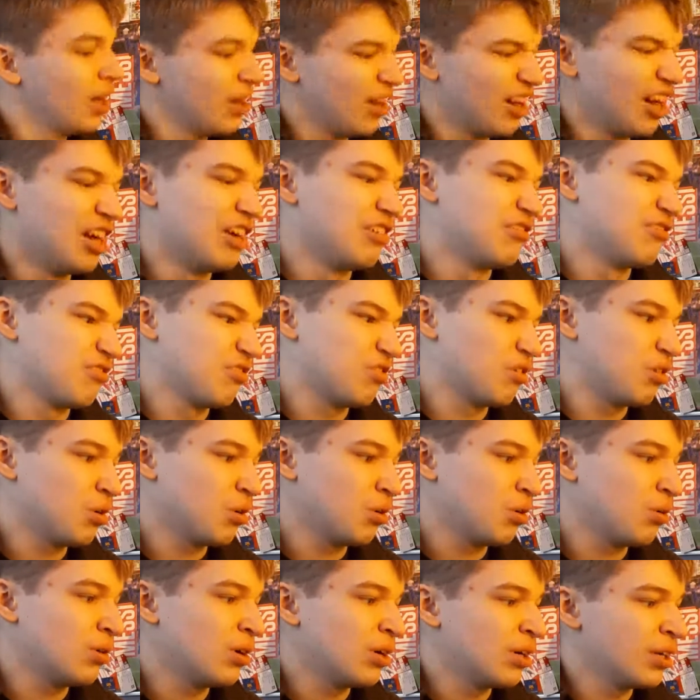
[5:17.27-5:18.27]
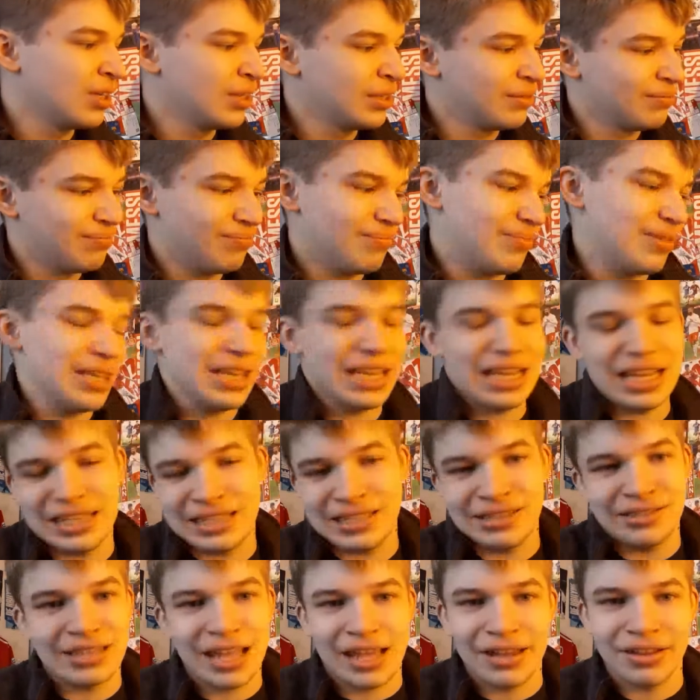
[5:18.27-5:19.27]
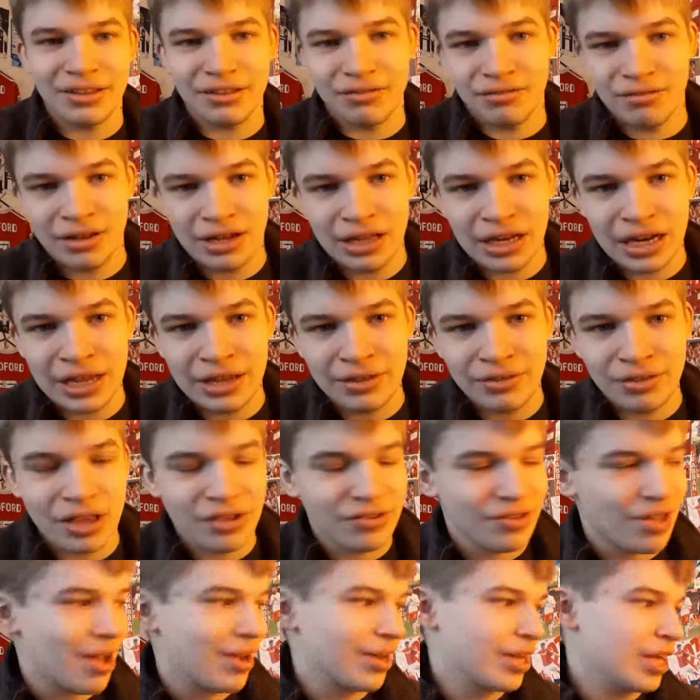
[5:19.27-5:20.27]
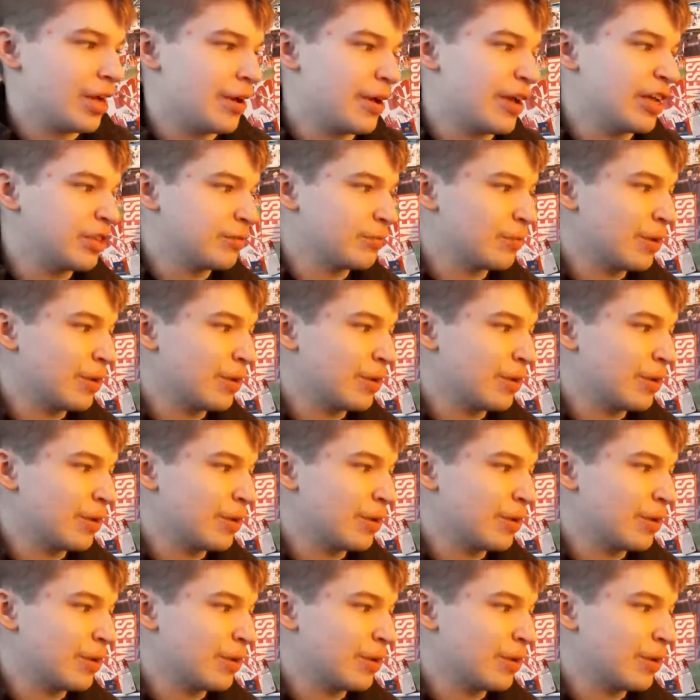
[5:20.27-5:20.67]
Overall, it's standard really, those outgoings.